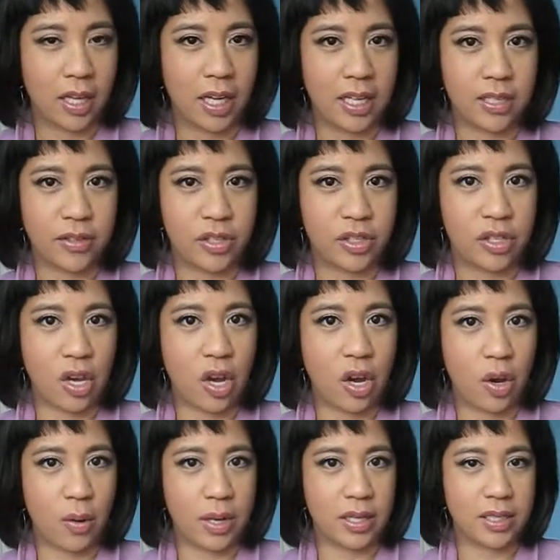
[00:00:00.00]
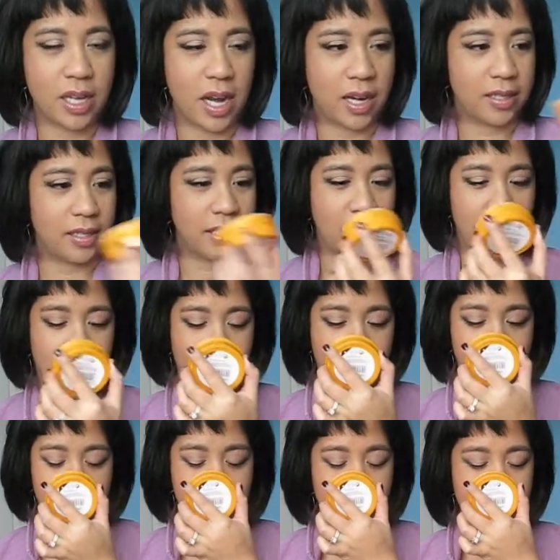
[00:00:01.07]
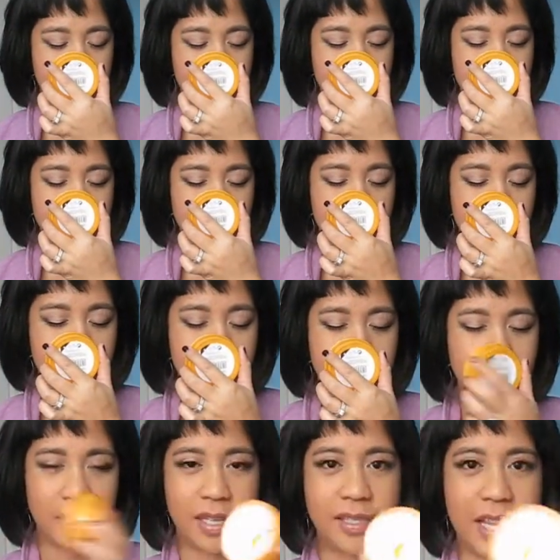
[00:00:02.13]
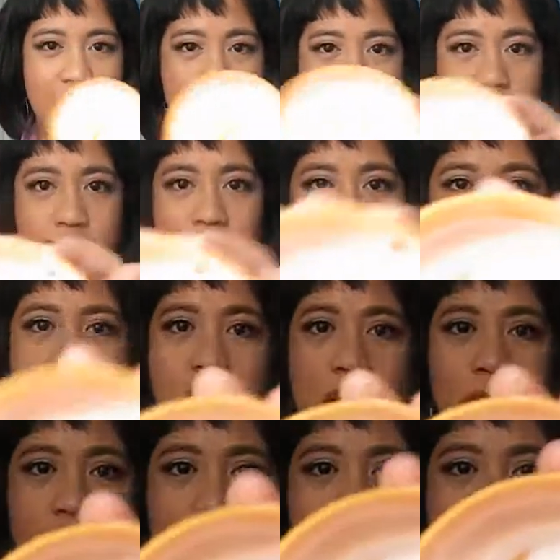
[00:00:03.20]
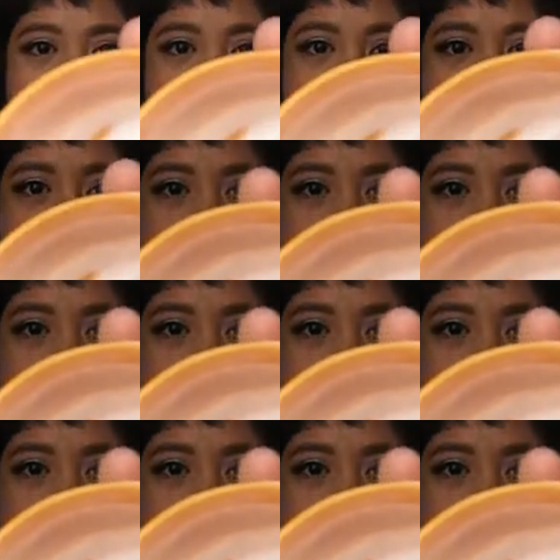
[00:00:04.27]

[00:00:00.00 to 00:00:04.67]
is so intoxicating. It's absolutely lovely. I just